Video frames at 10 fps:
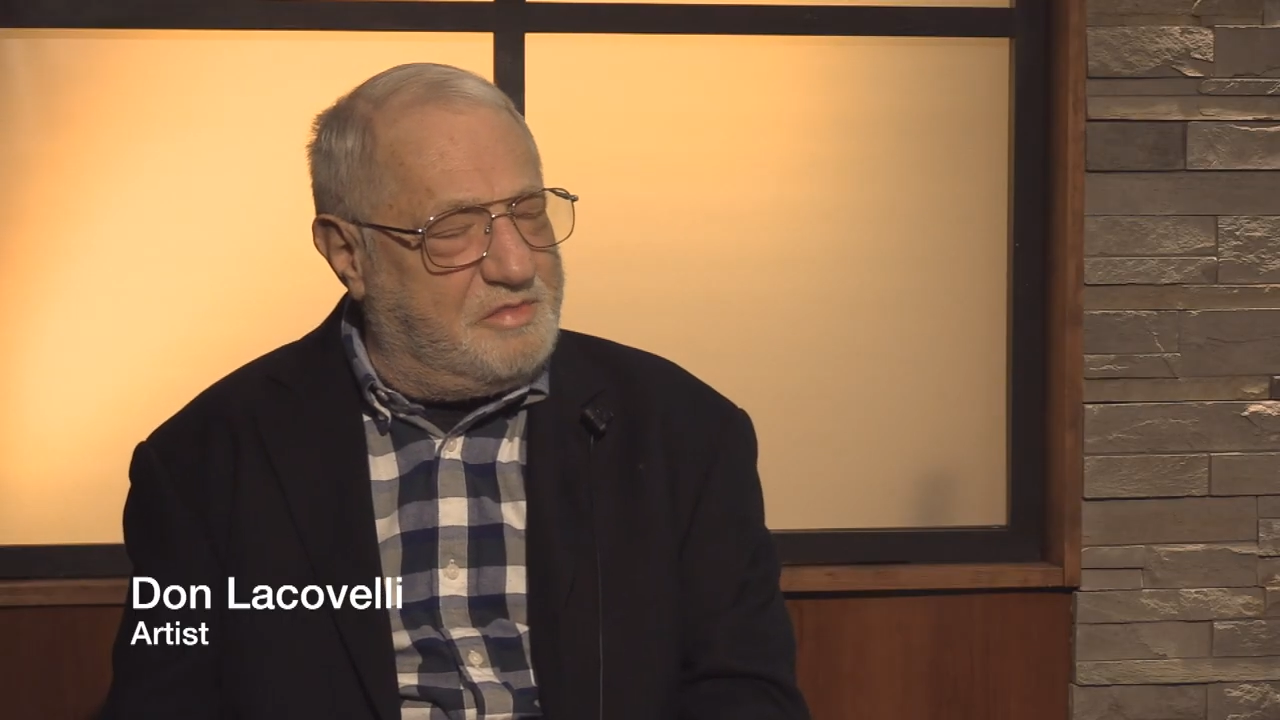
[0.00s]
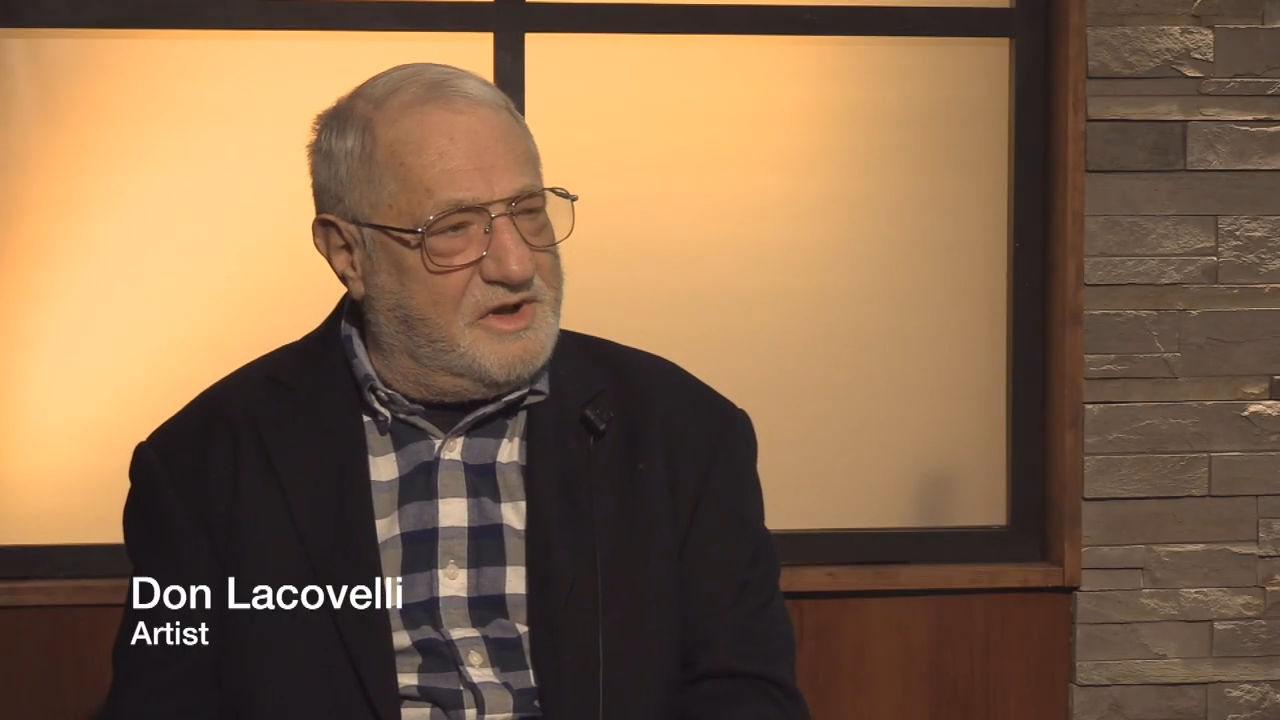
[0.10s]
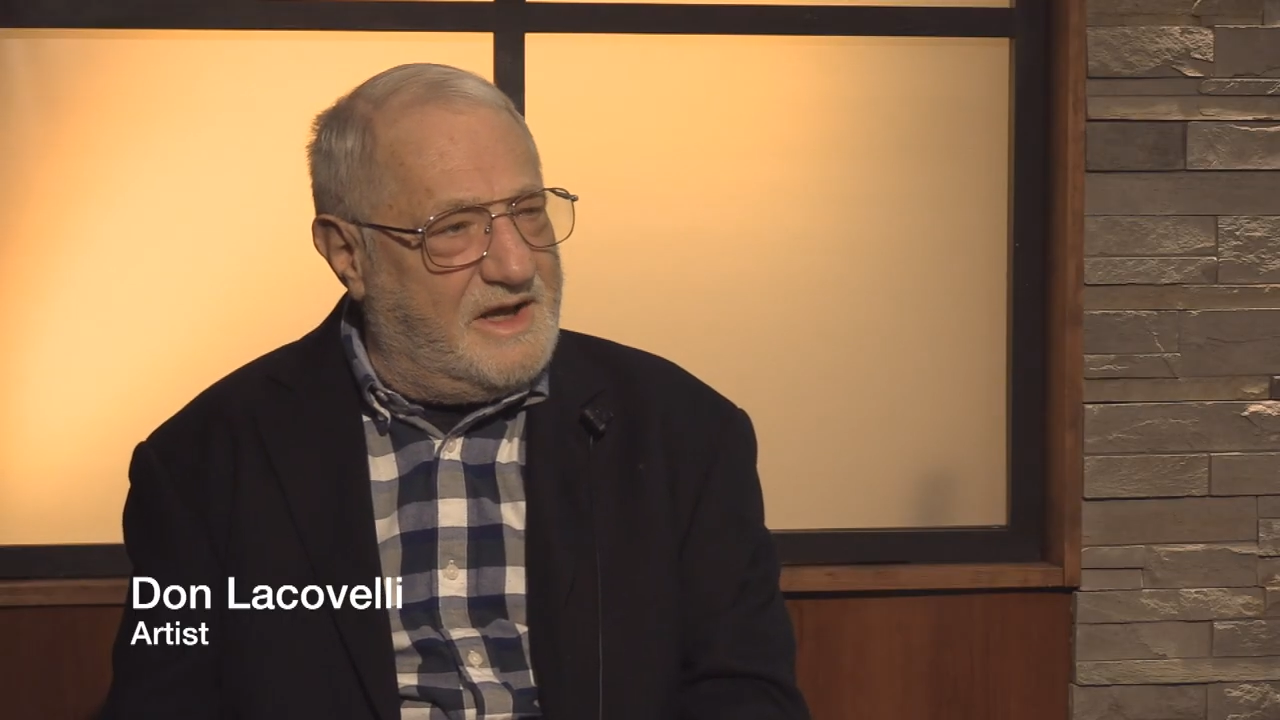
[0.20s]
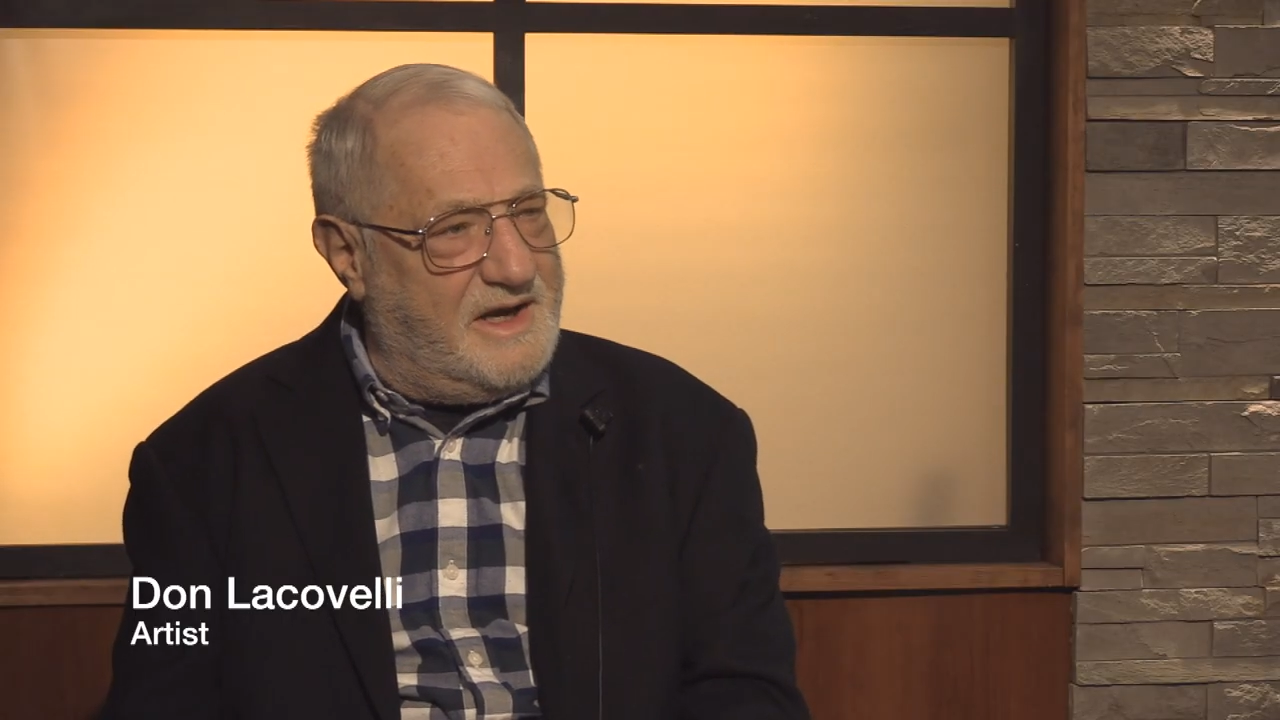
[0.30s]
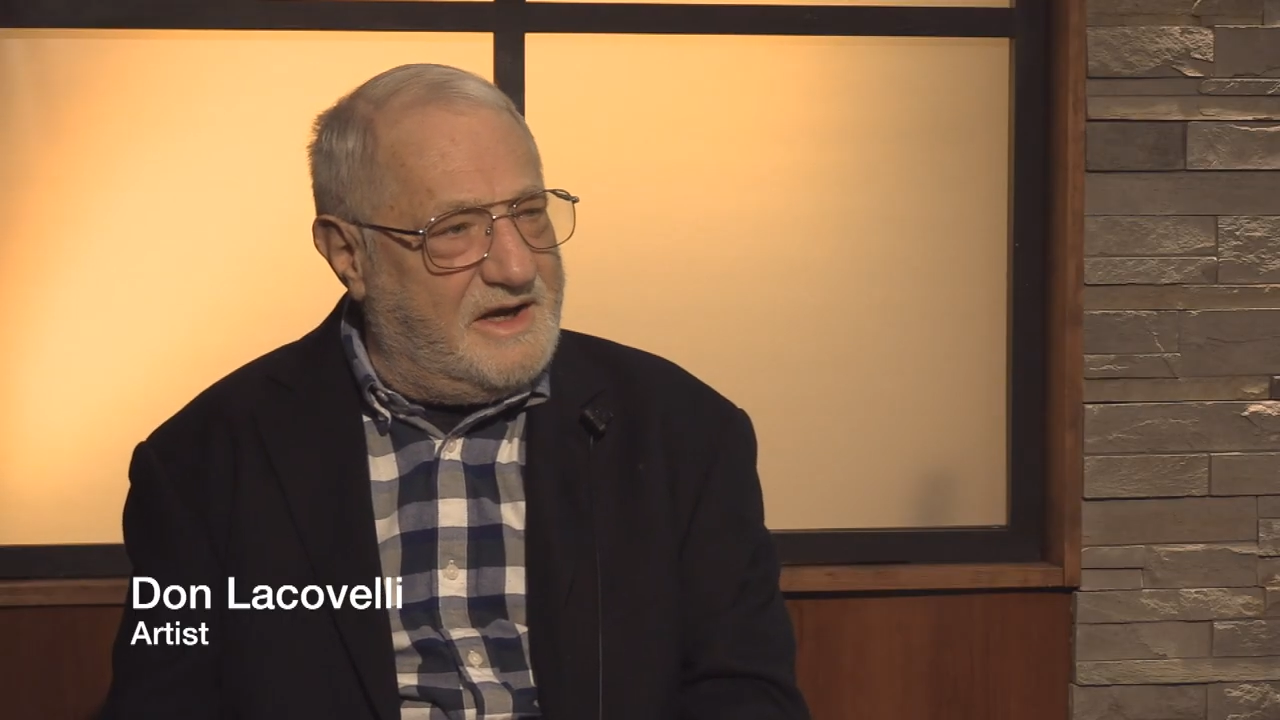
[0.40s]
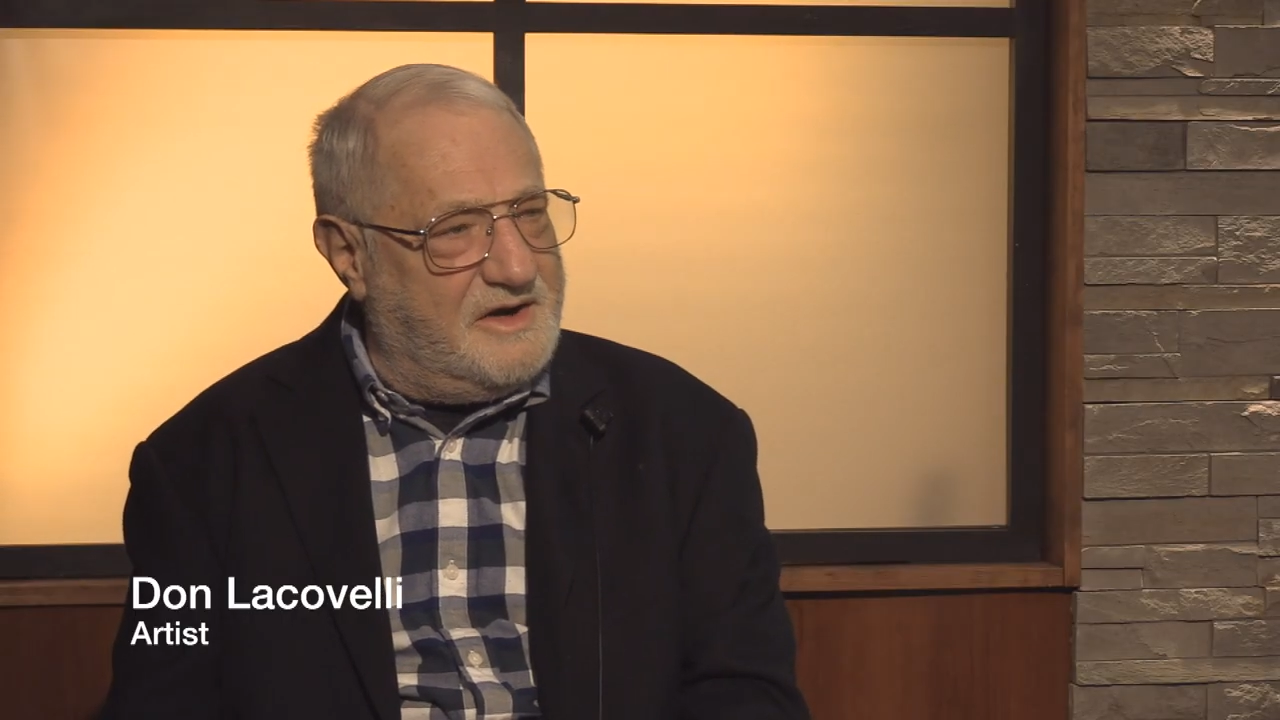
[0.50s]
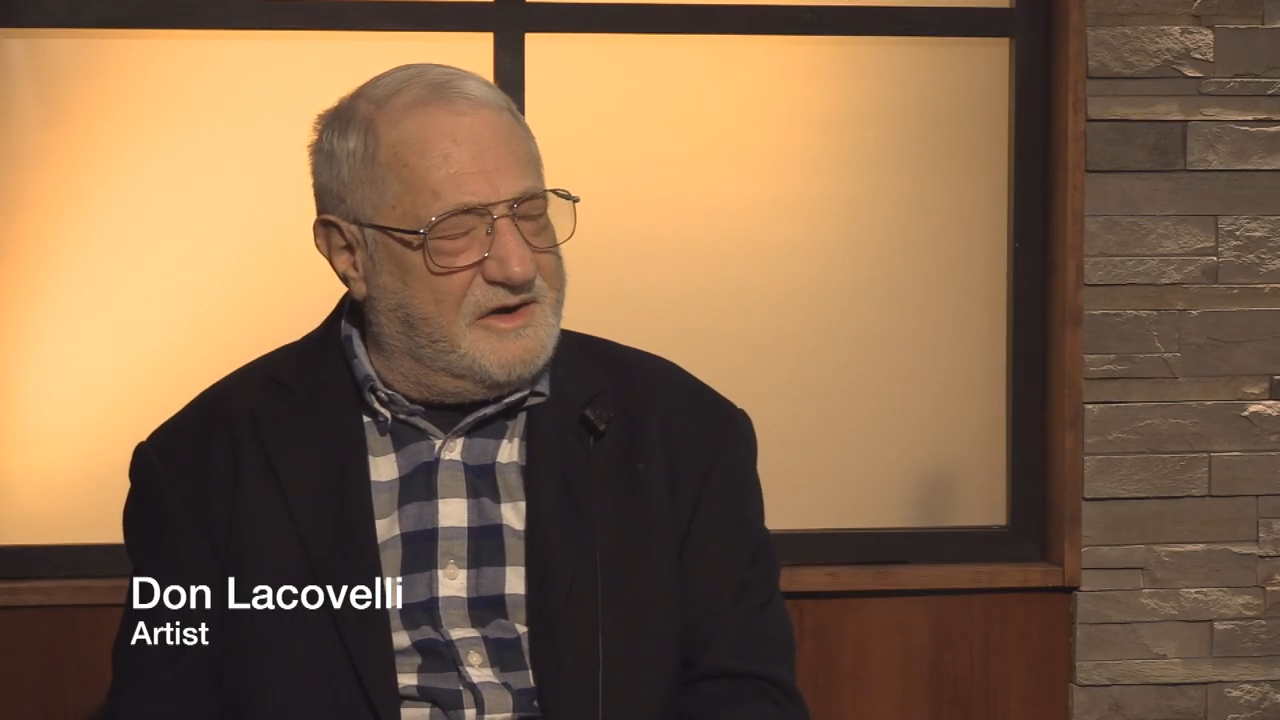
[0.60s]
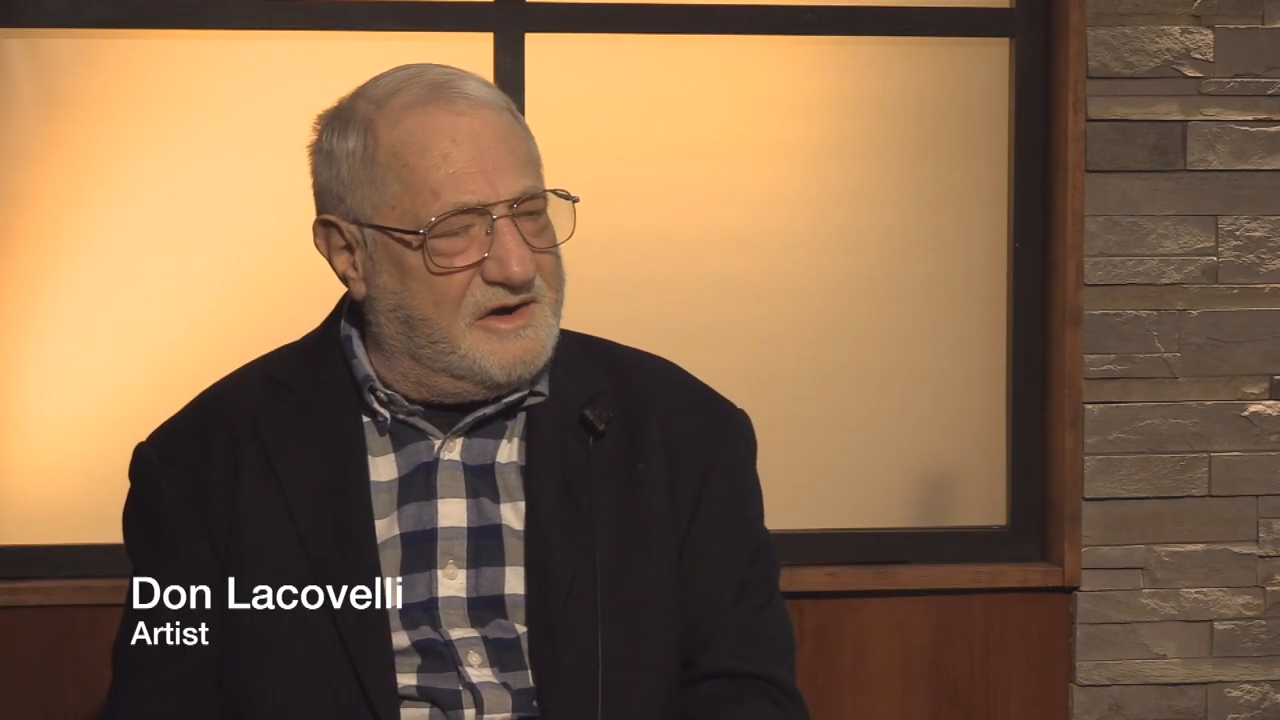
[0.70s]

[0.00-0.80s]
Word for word: played